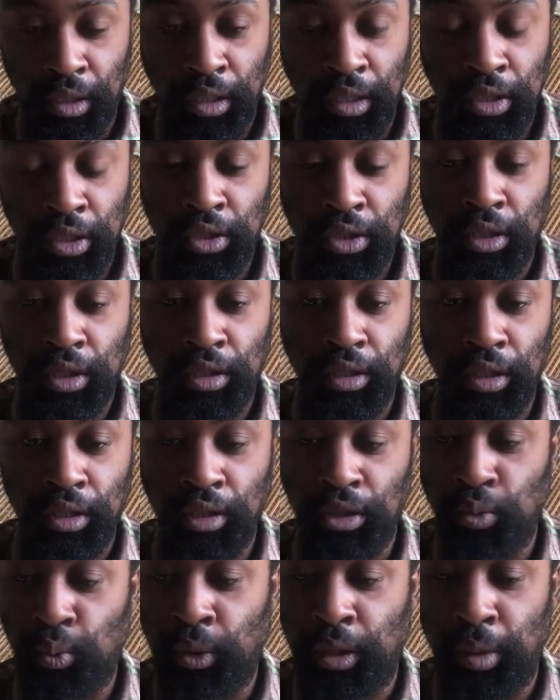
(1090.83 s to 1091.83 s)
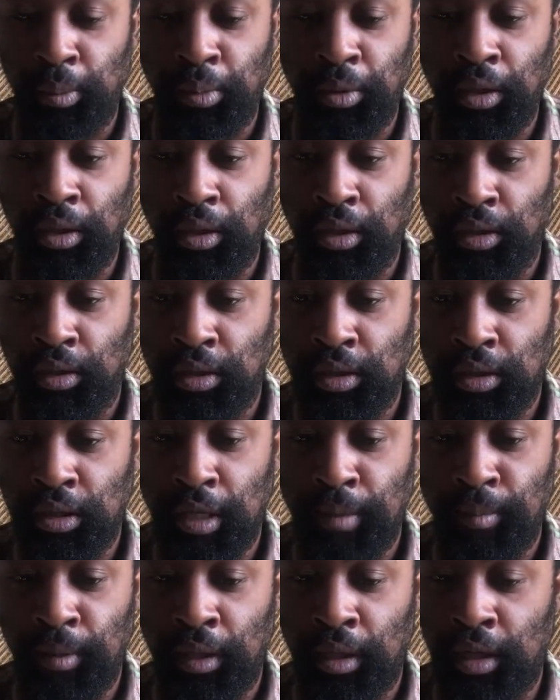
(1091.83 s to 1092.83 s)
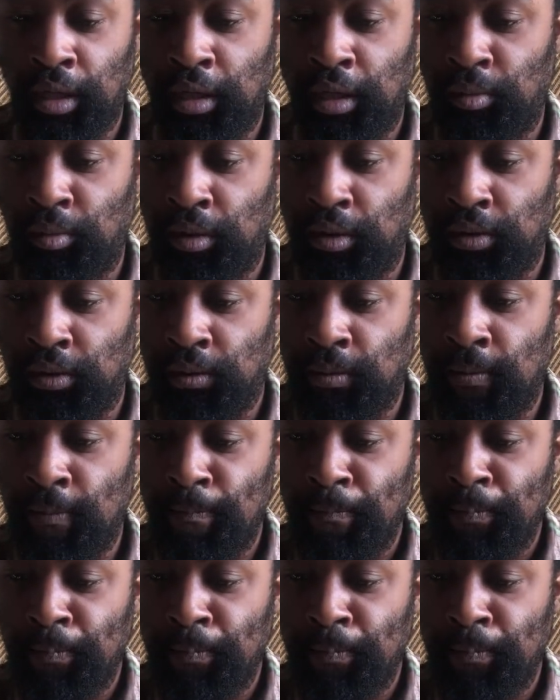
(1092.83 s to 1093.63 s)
and this is on Wikipedia. Just type in cannibalism.